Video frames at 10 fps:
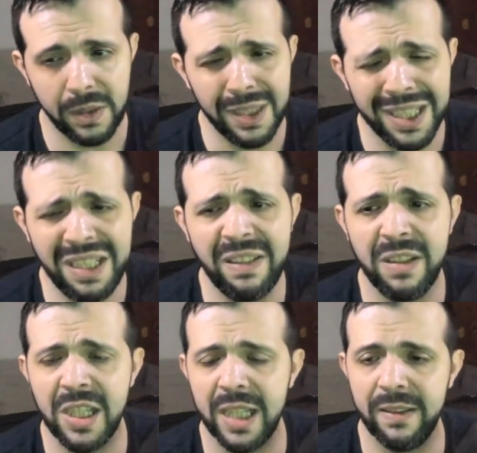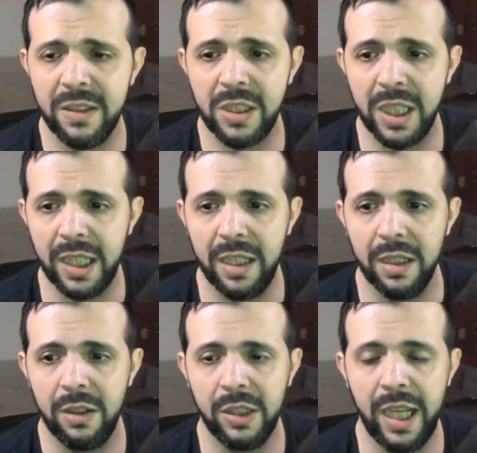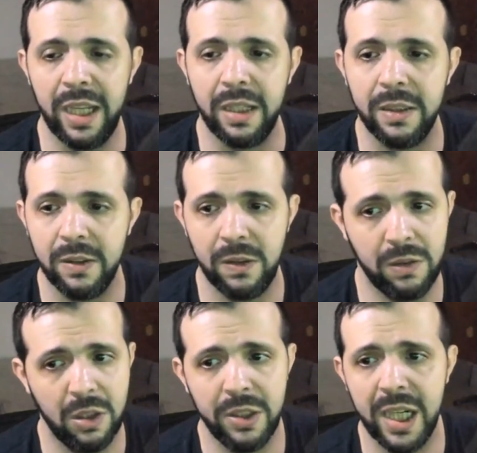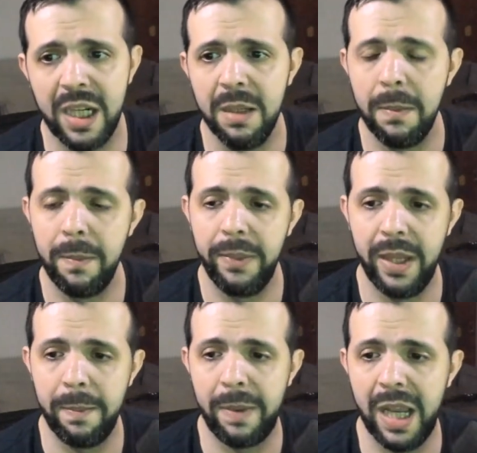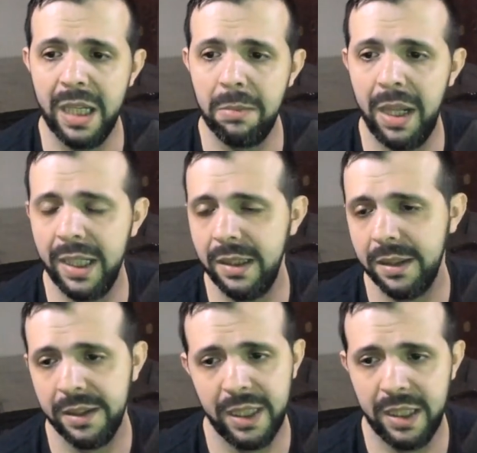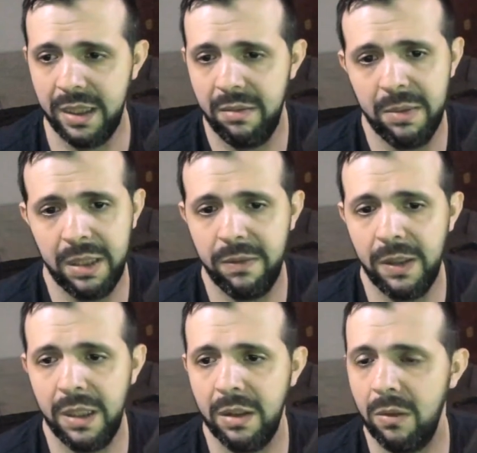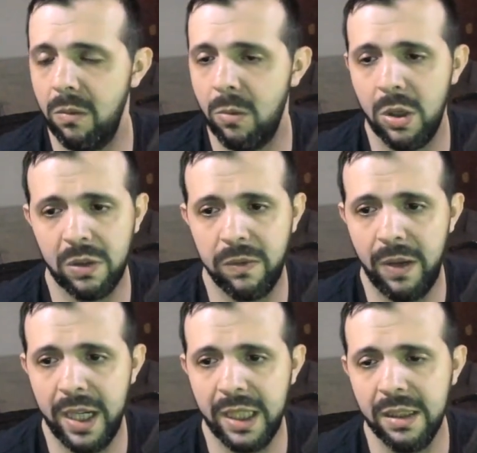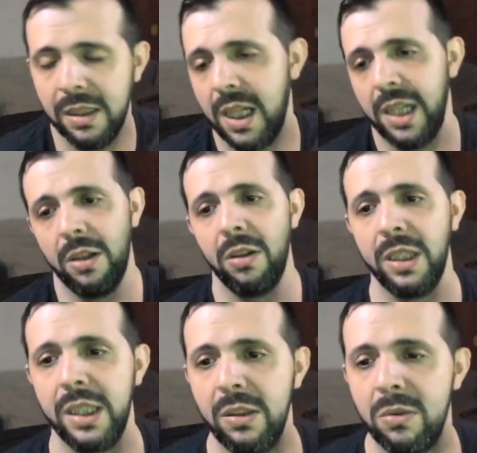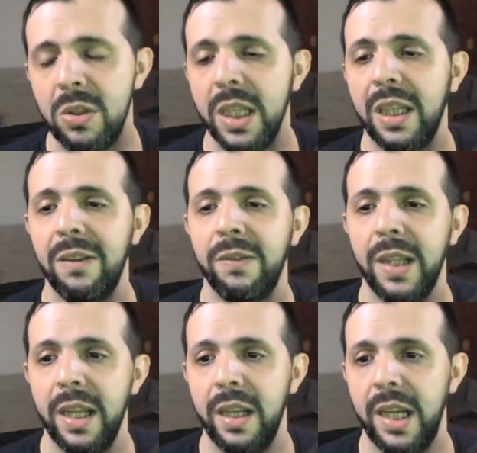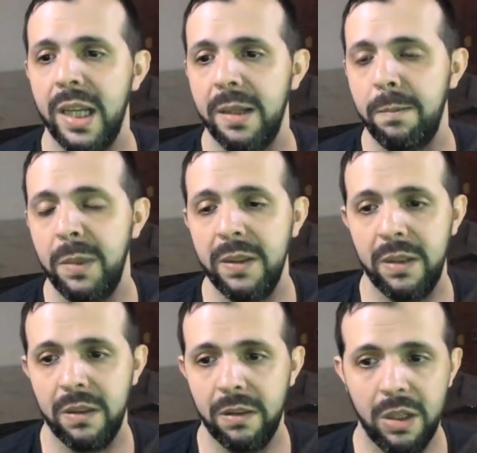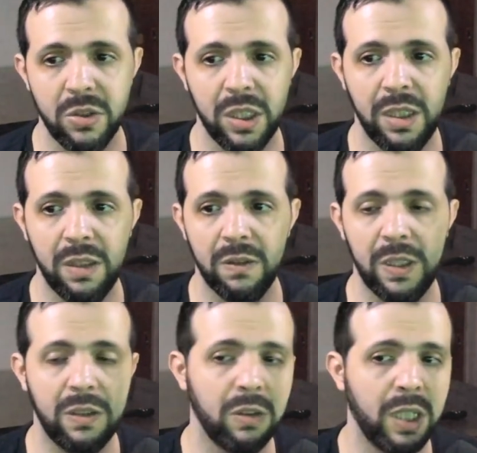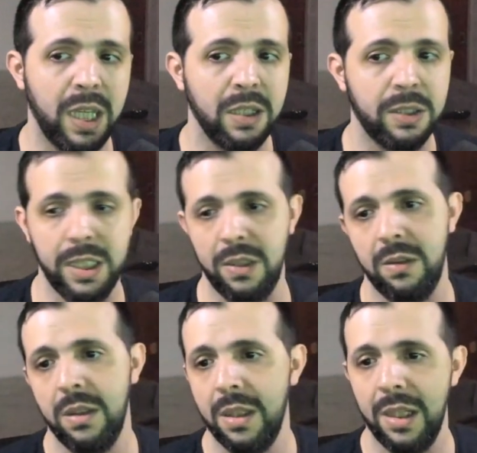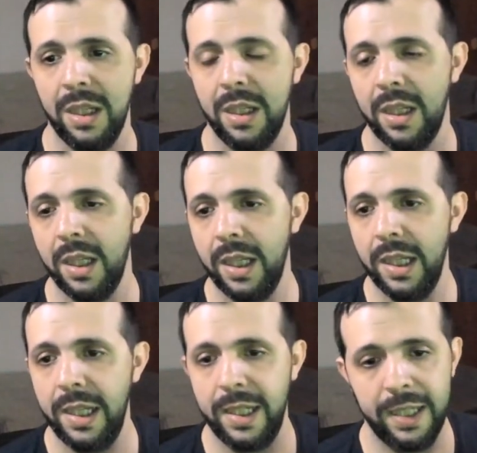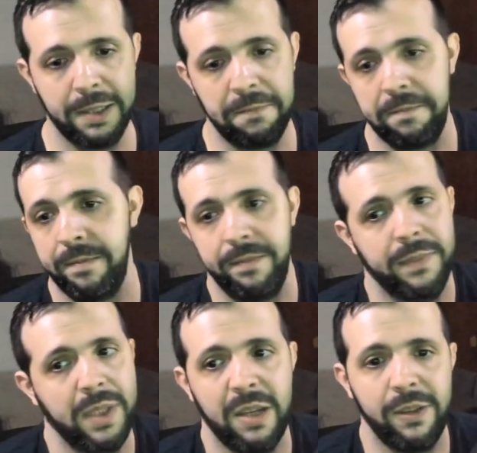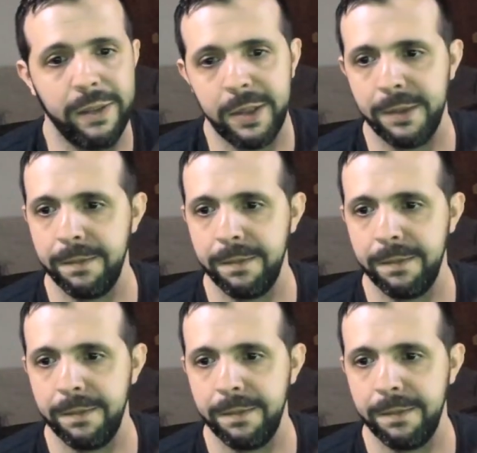It's just check, okay, Sonar, the pipeline, and everything works fine. I only need to check if the business logic is okay or not. Nothing more.